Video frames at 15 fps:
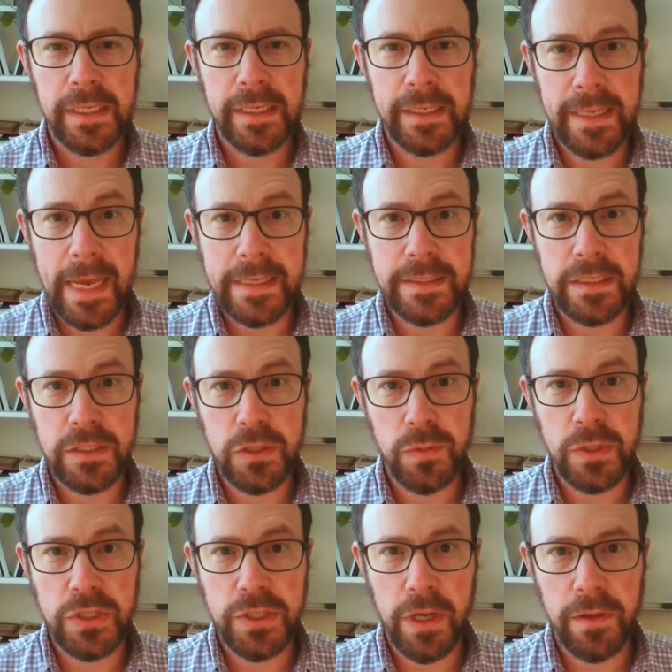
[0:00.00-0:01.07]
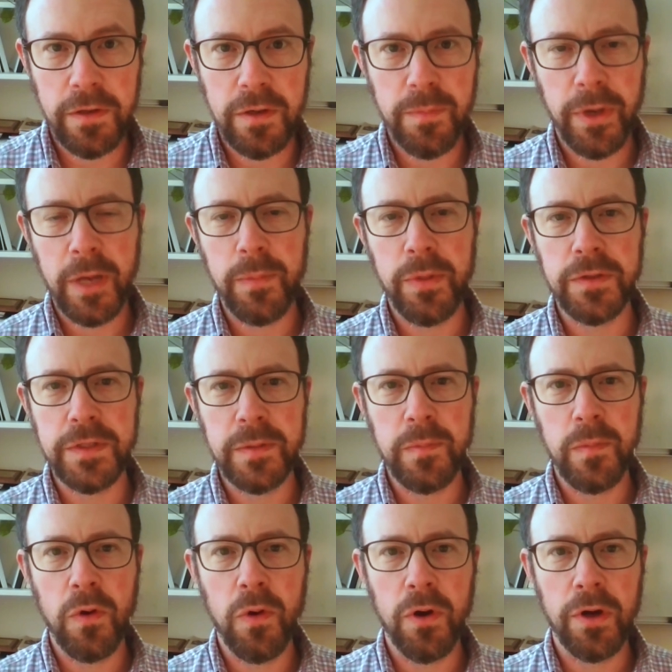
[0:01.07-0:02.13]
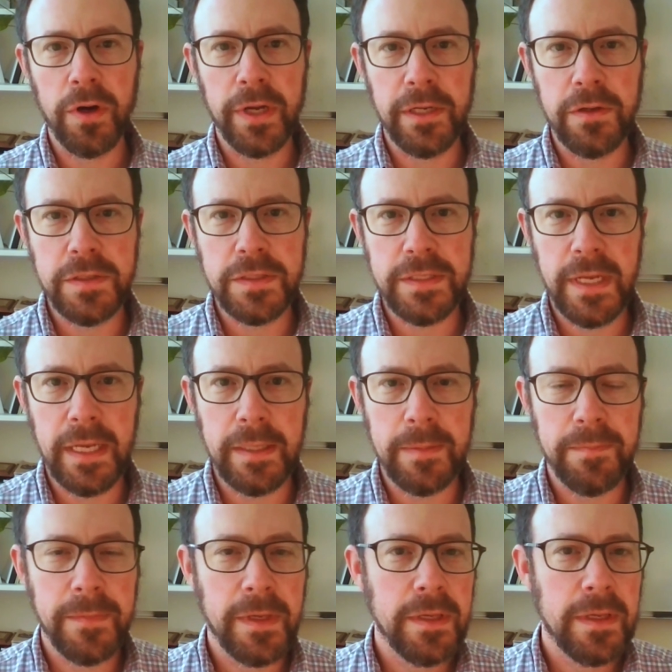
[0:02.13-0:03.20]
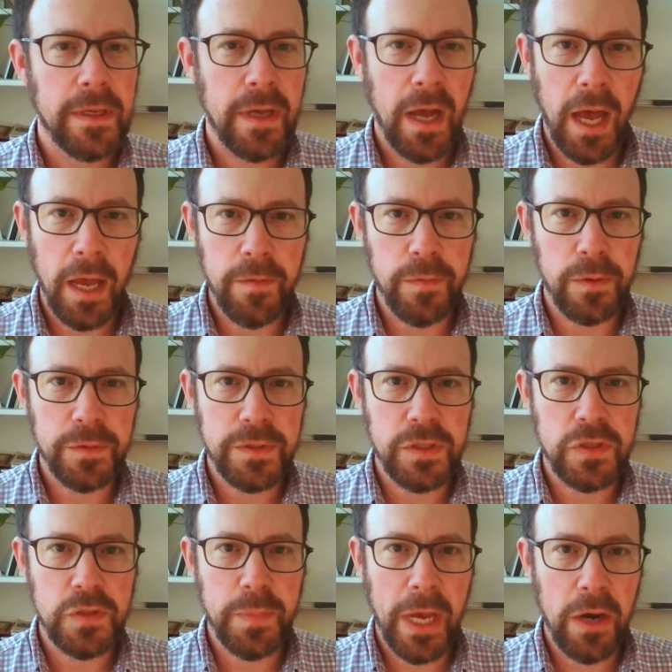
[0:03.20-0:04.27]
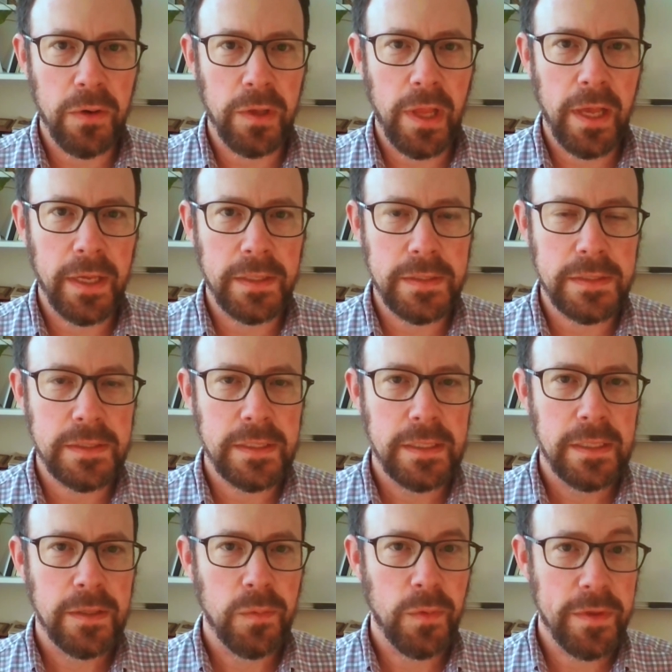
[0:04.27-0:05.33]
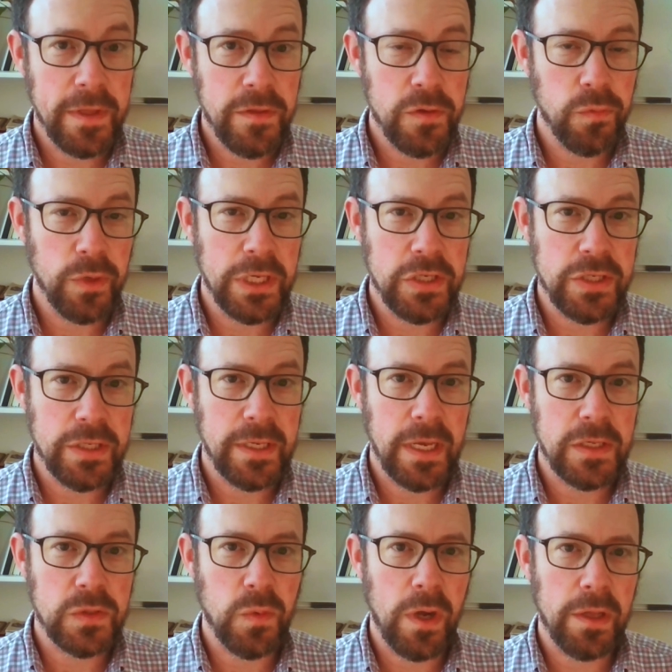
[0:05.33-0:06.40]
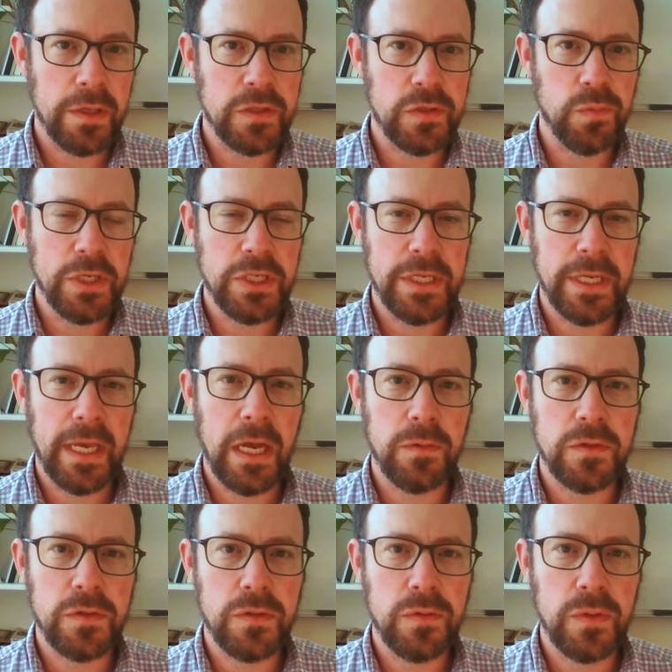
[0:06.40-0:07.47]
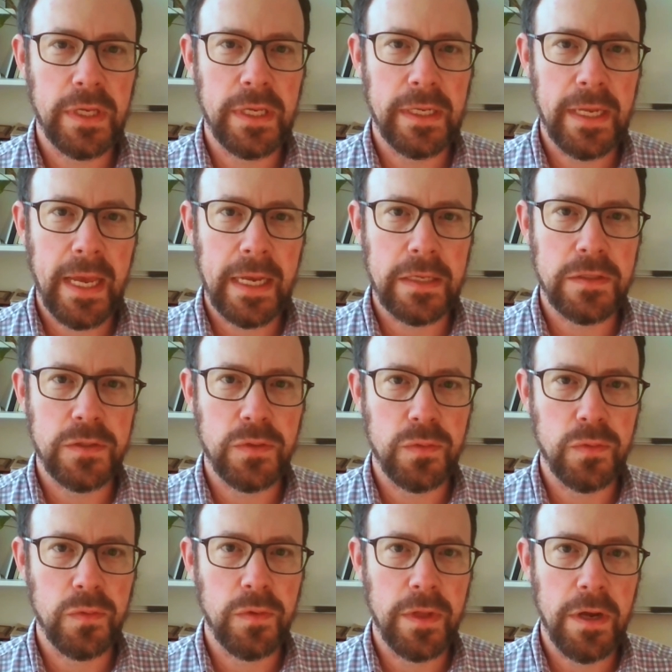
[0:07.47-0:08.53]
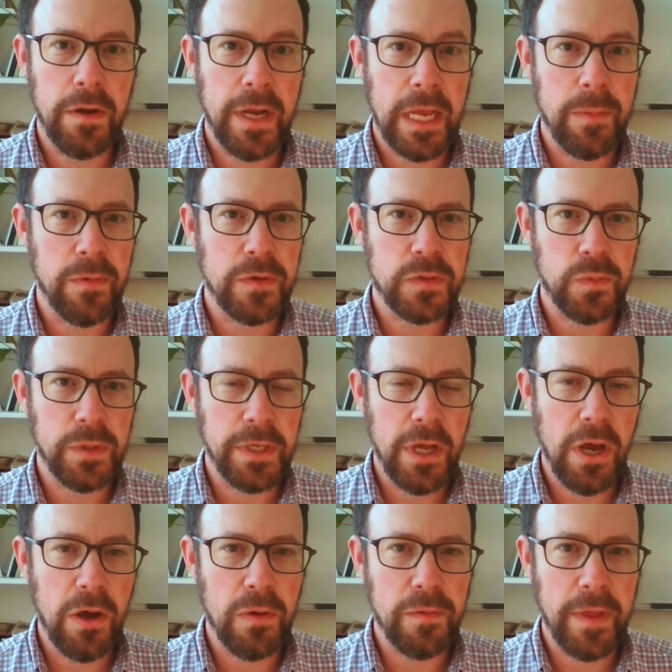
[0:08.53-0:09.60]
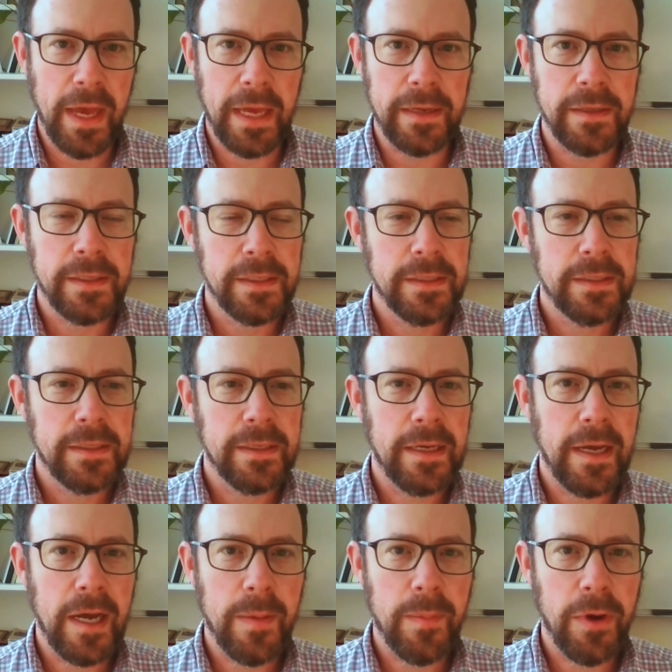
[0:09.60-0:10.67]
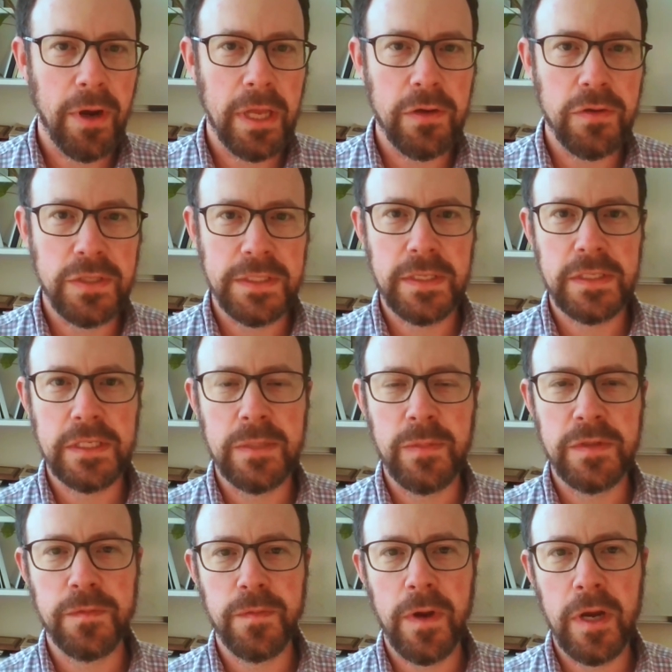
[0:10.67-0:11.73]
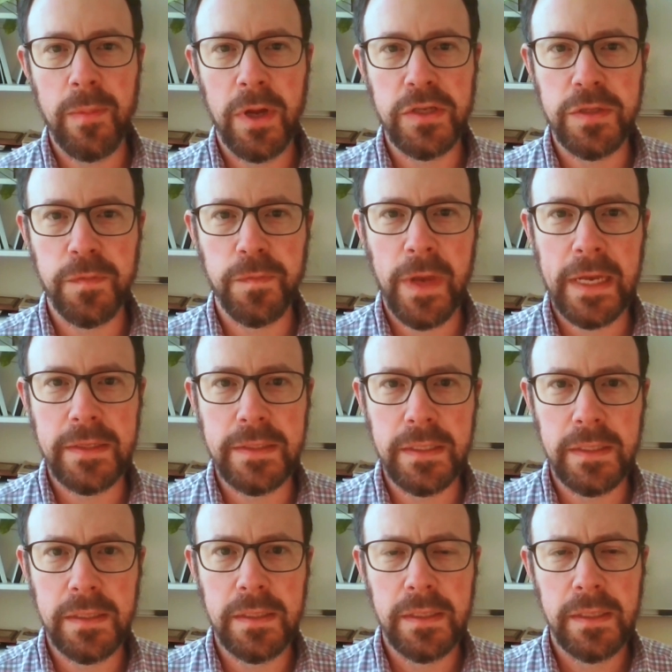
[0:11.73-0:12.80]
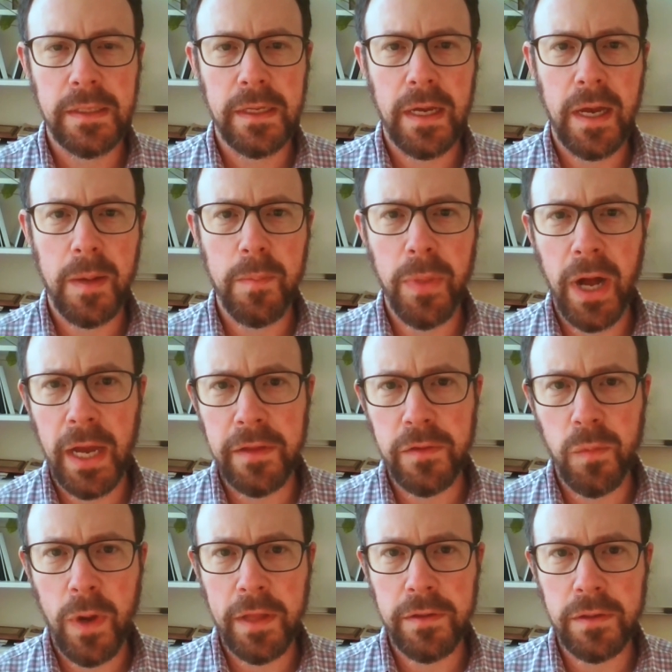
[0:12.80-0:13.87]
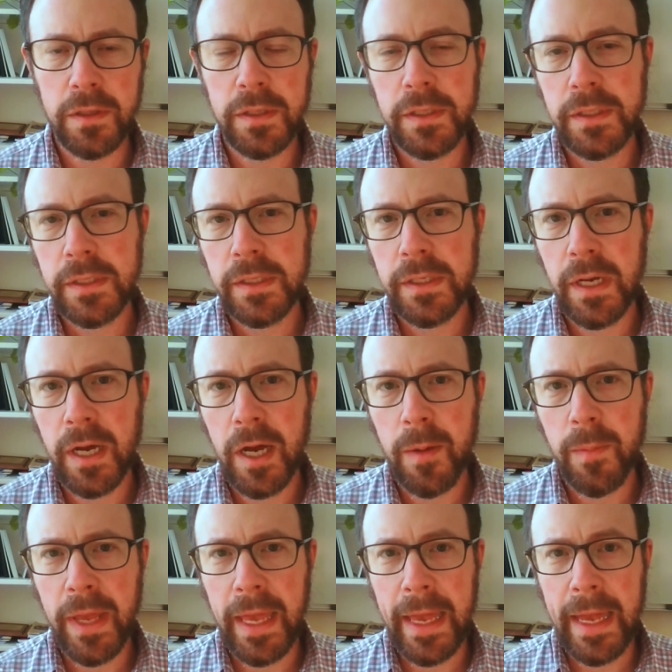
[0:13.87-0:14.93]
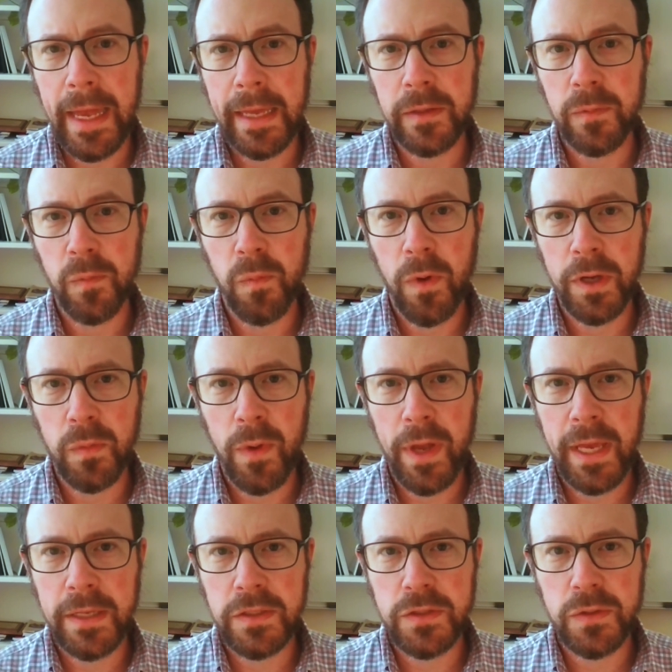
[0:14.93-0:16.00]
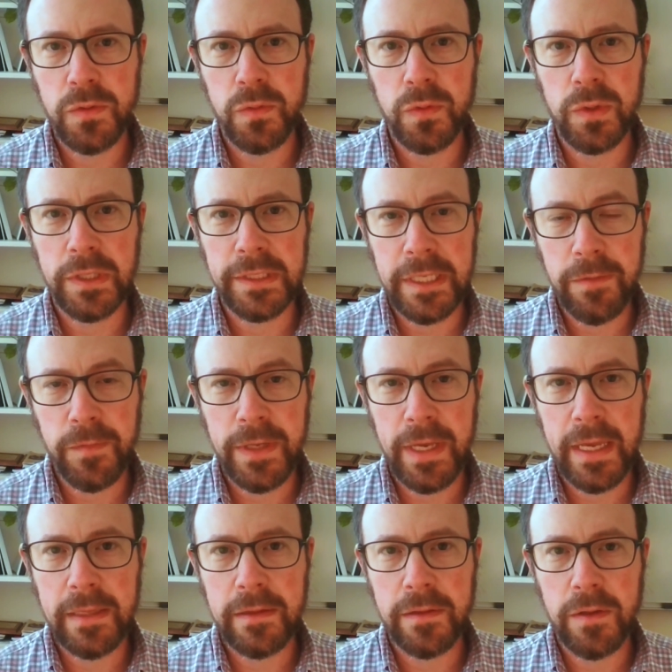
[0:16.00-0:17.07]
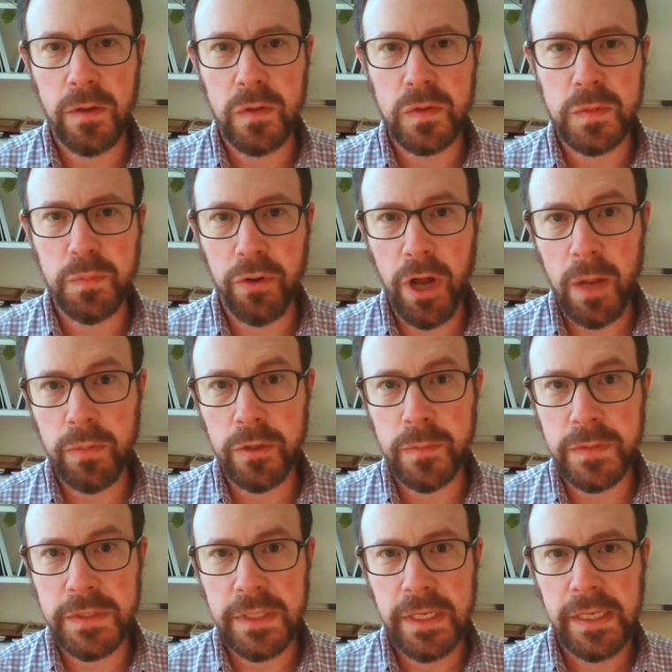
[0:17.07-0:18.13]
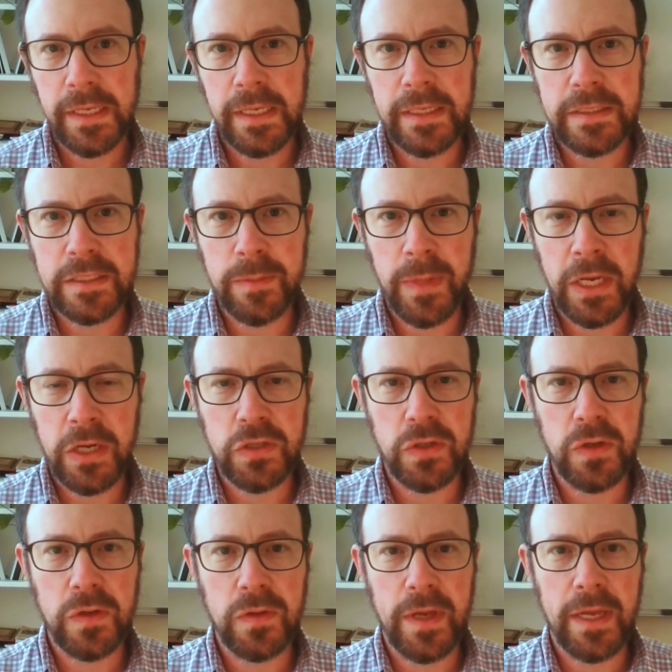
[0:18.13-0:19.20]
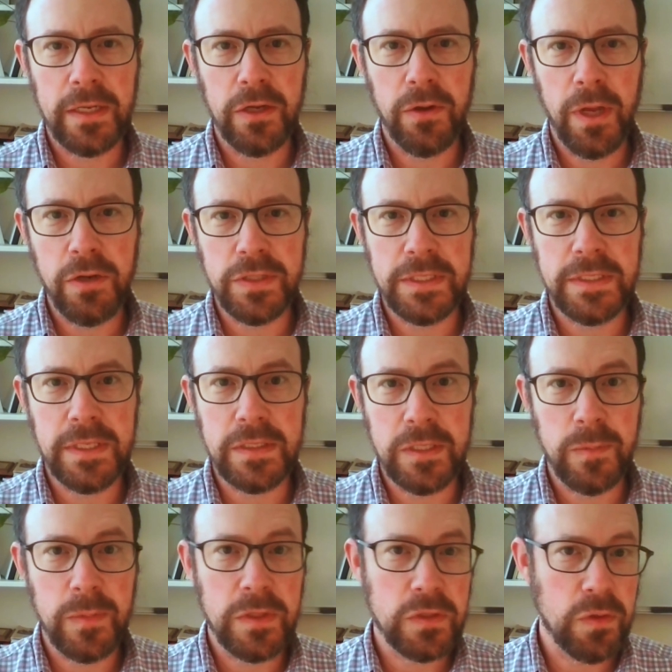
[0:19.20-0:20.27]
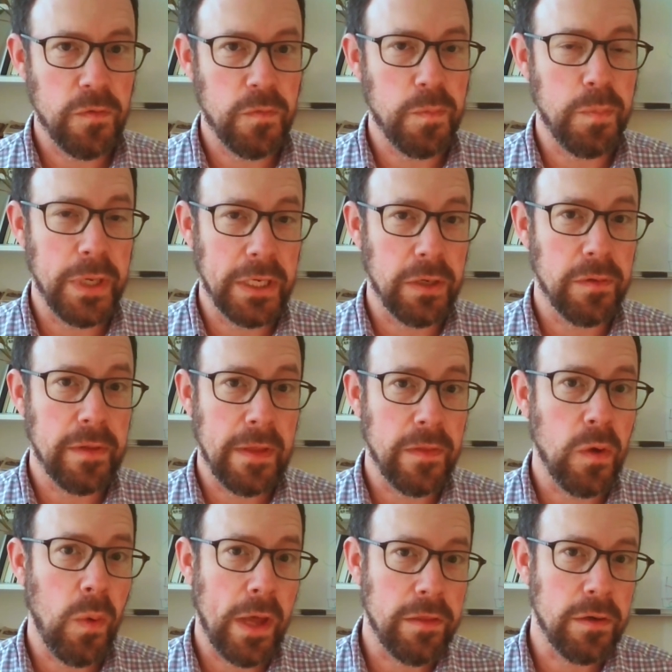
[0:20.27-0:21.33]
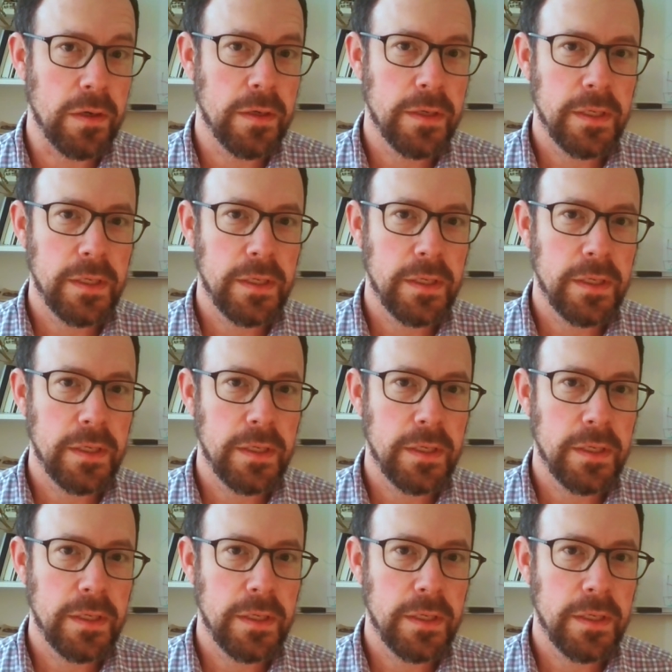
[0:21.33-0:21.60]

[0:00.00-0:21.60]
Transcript: connecting to each other by building more interstate high voltage power lines within the region as well as reaching out to connect to their neighbors. We know that um, our energy system very much affected uh, by the weather. Um, and one way to alleviate those problems is to make sure that your energy system is sort of bigger than the weather.